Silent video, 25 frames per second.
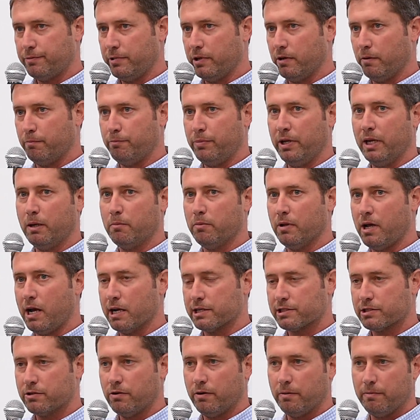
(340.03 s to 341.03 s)
you know, big
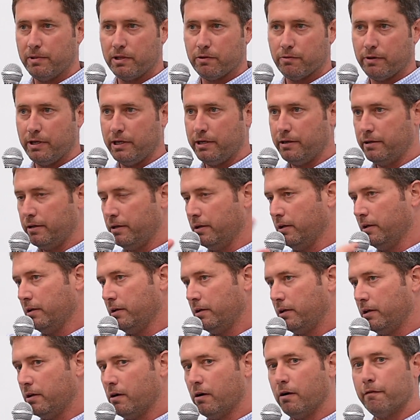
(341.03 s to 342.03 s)
blocks going between,
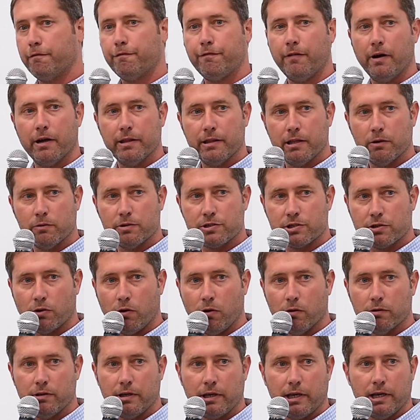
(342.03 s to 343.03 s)
you know, a fund that was
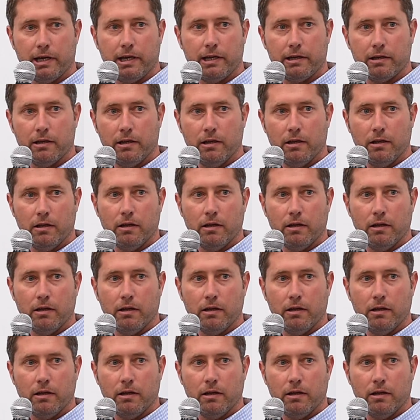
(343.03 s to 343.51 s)
holding it,